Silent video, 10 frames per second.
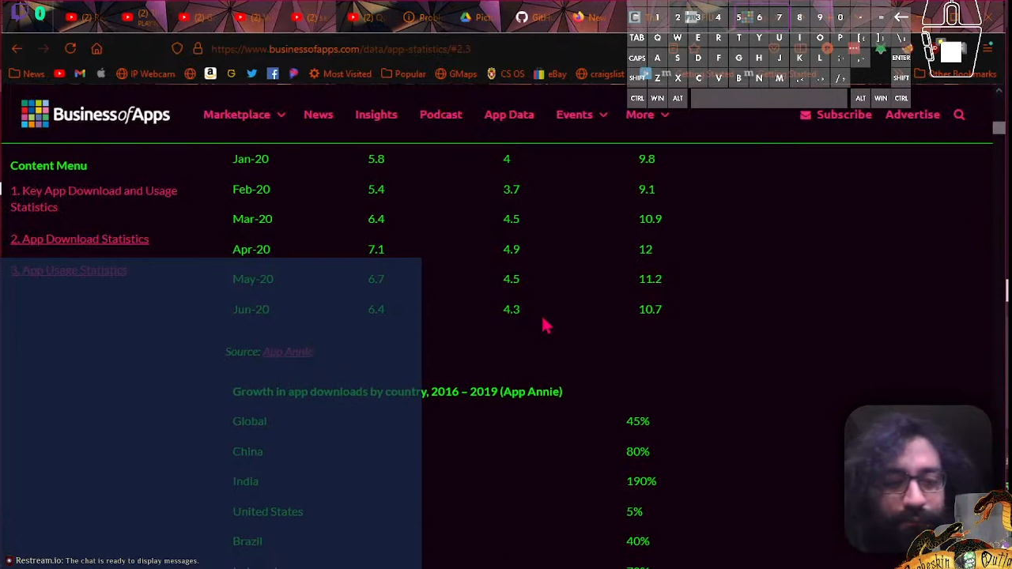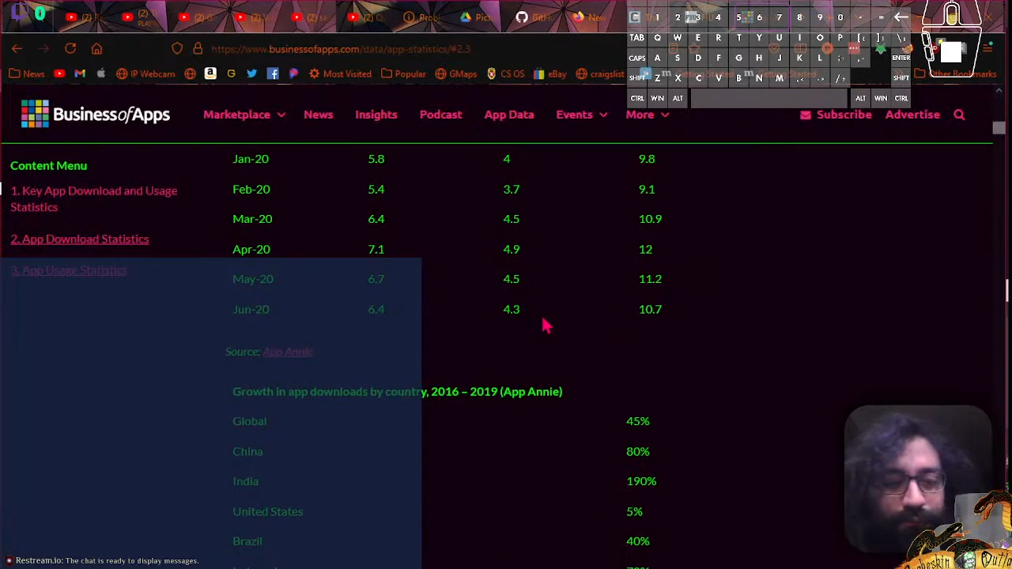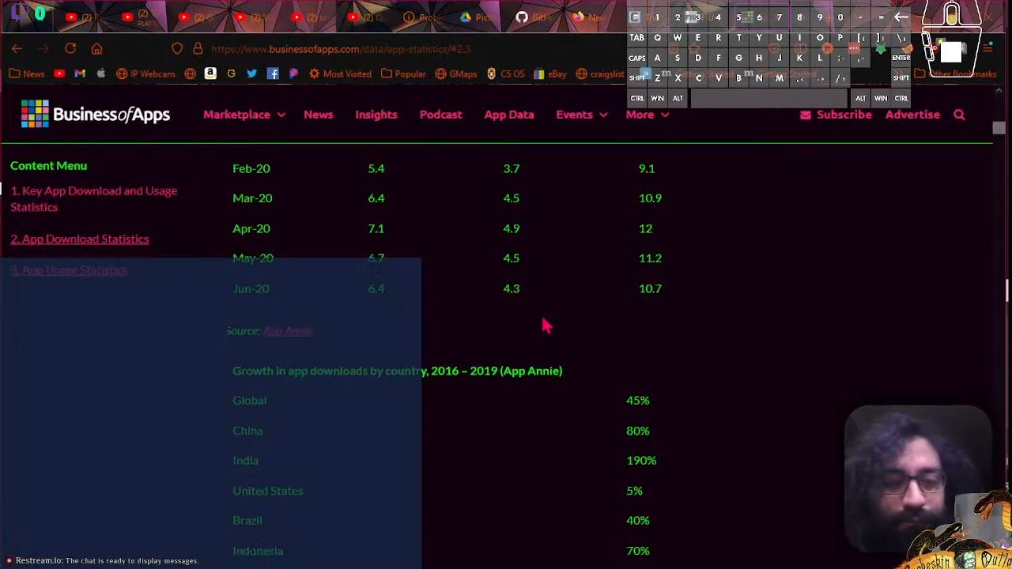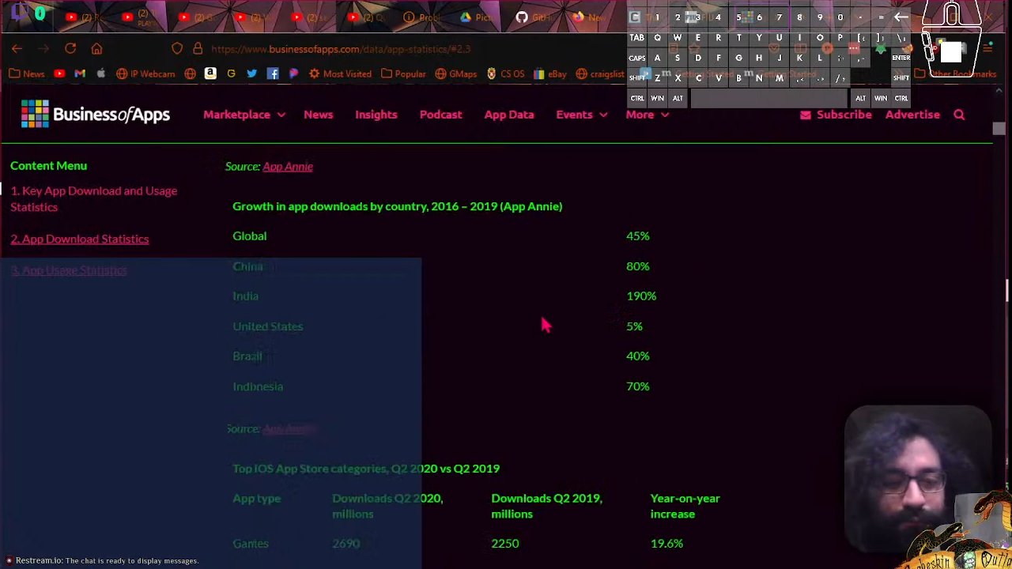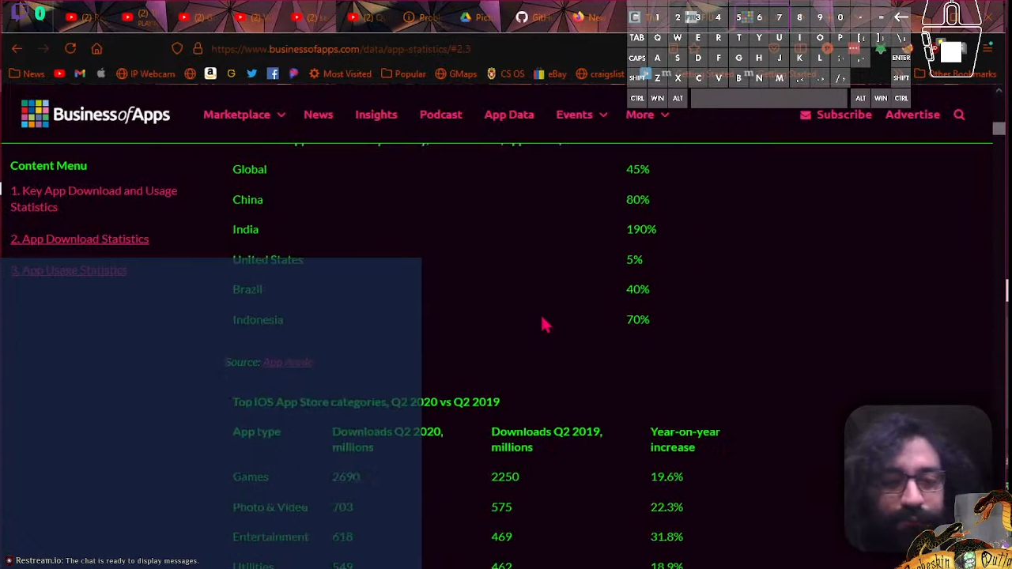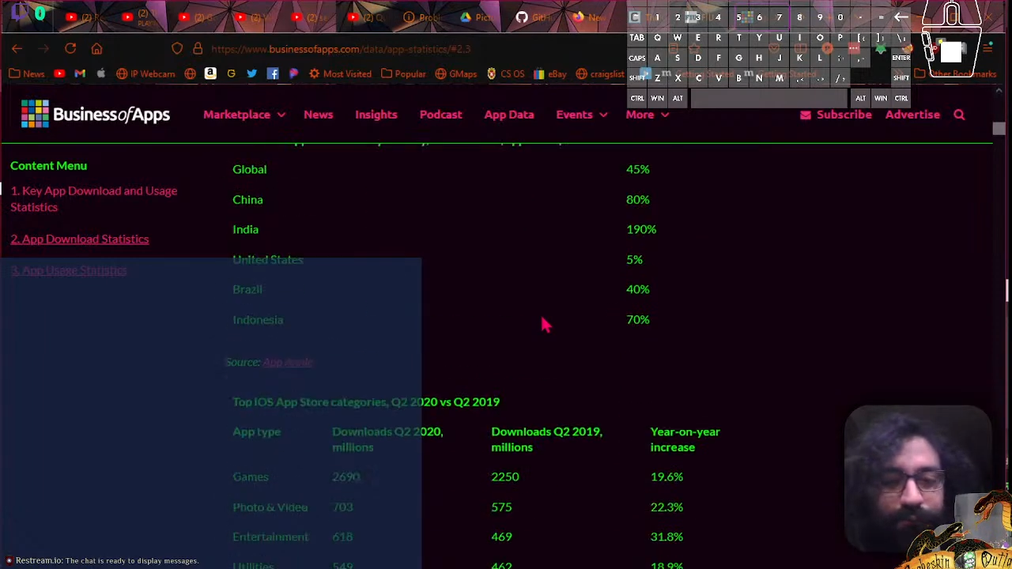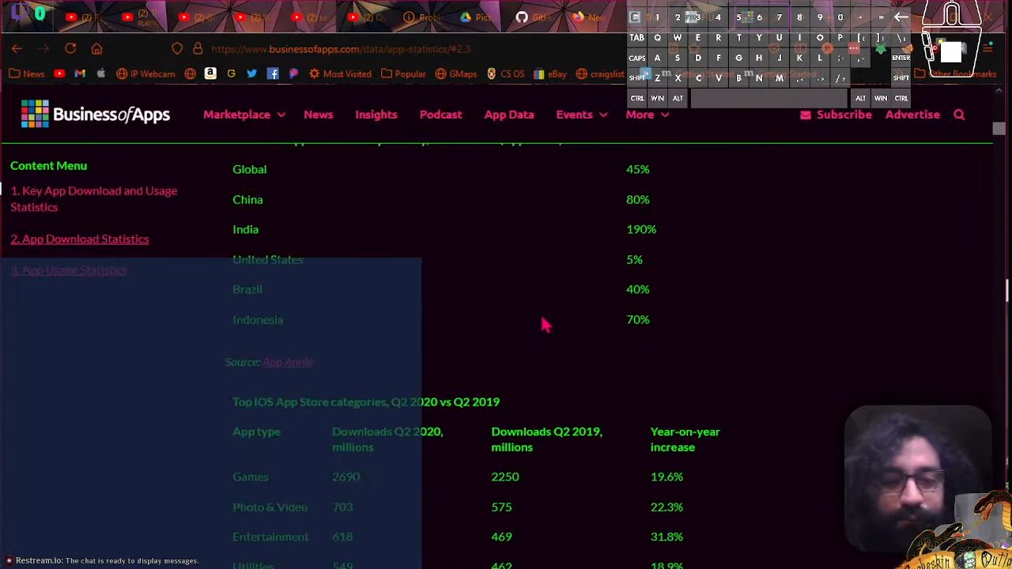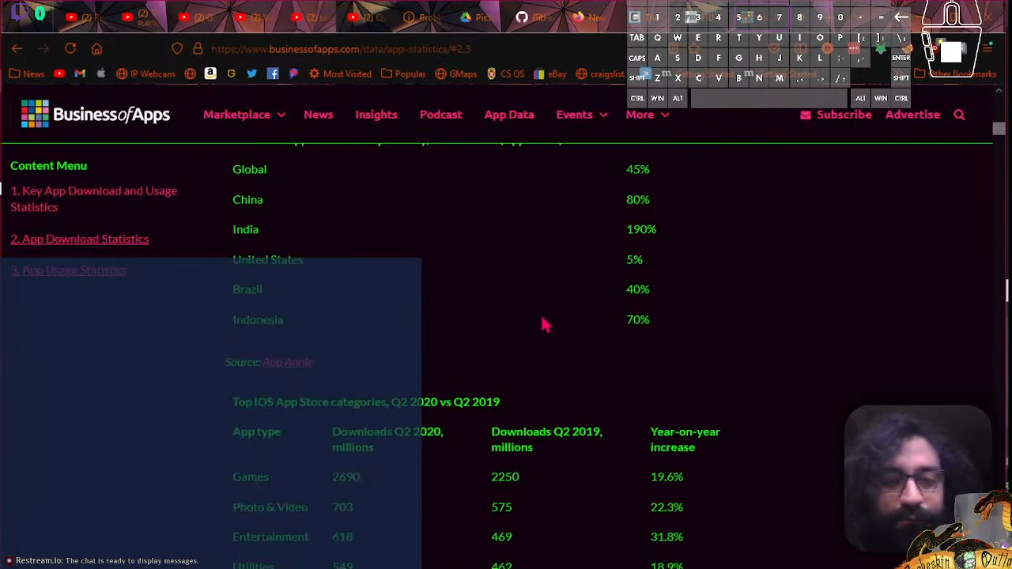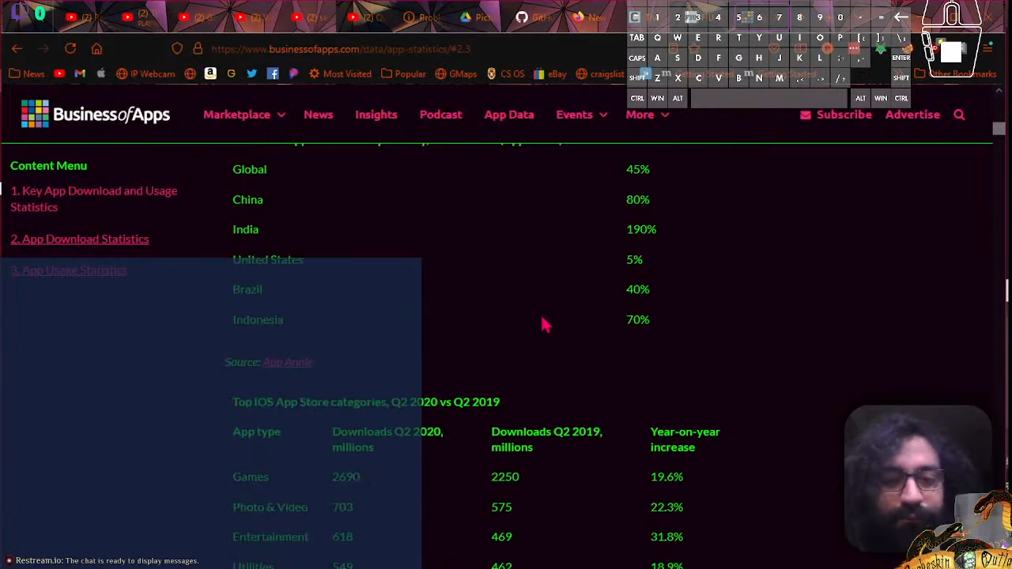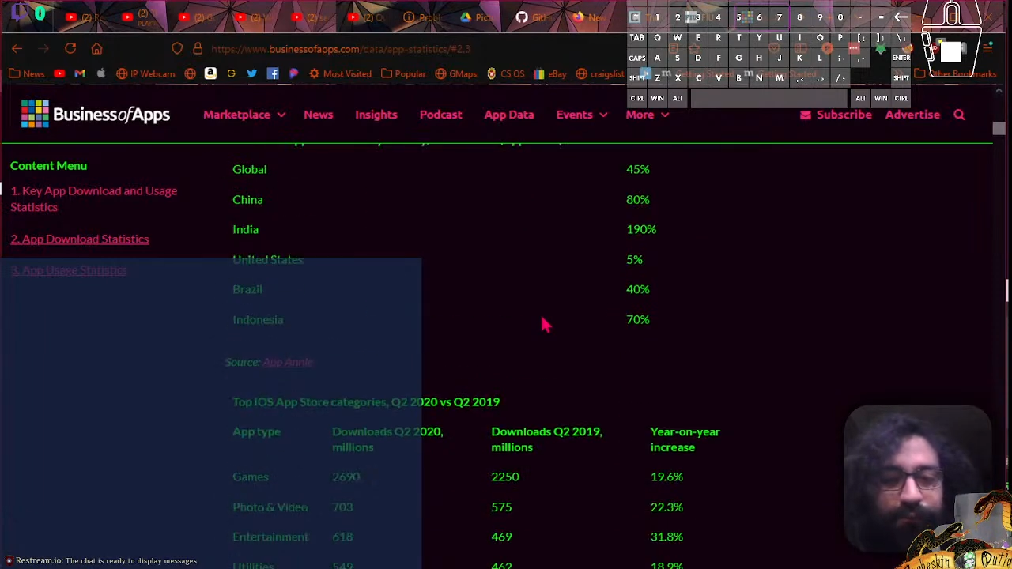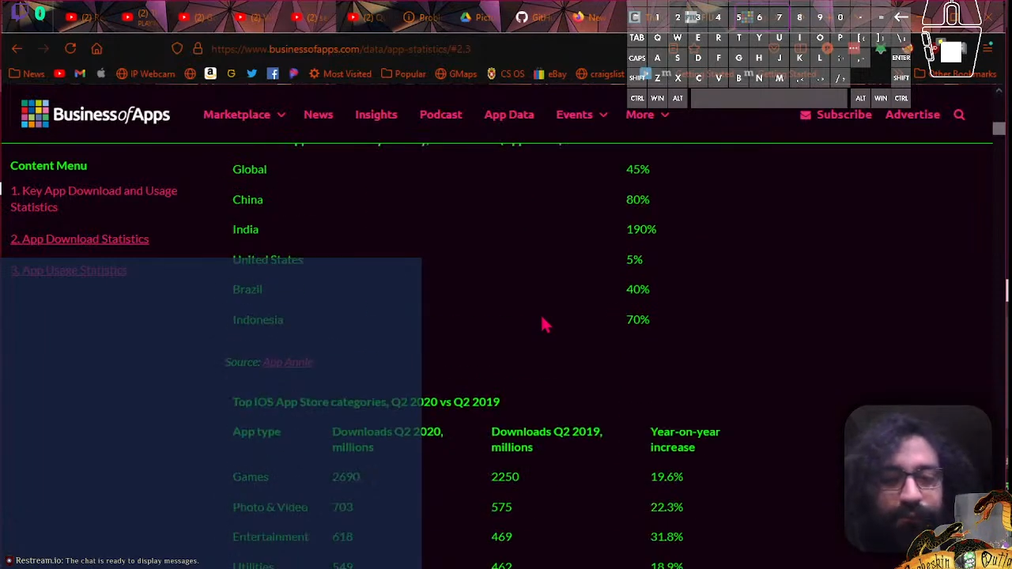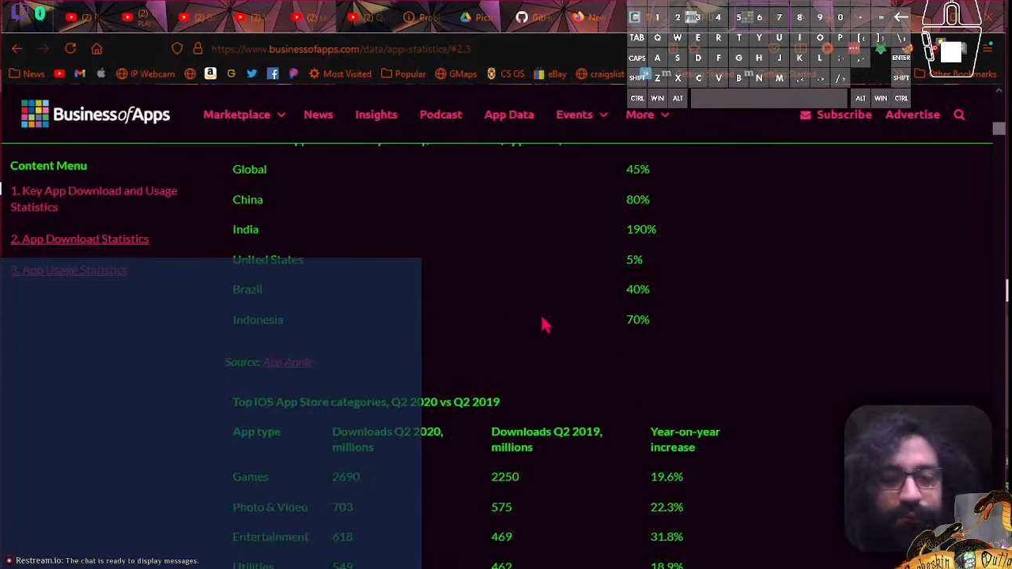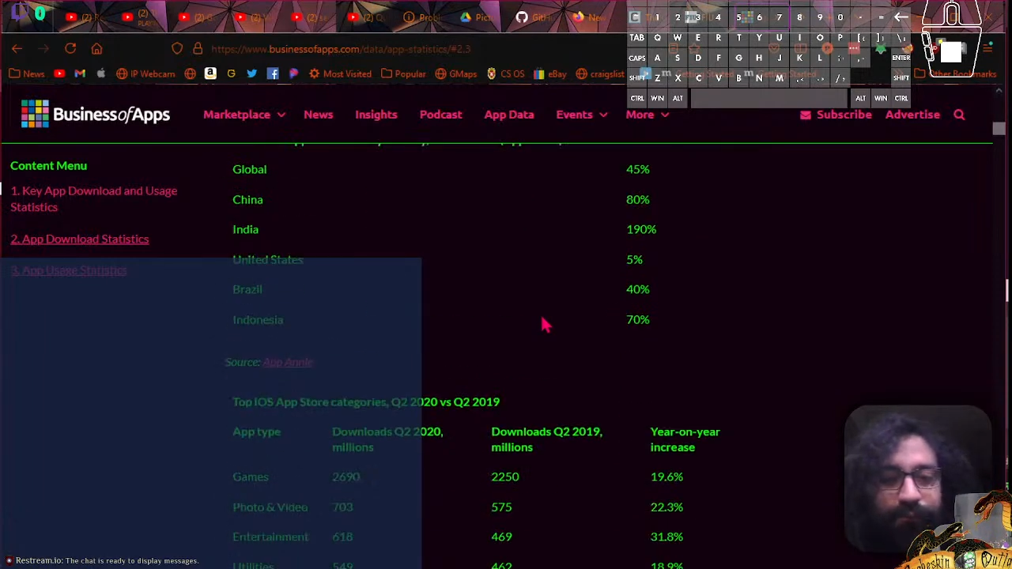So for us, it was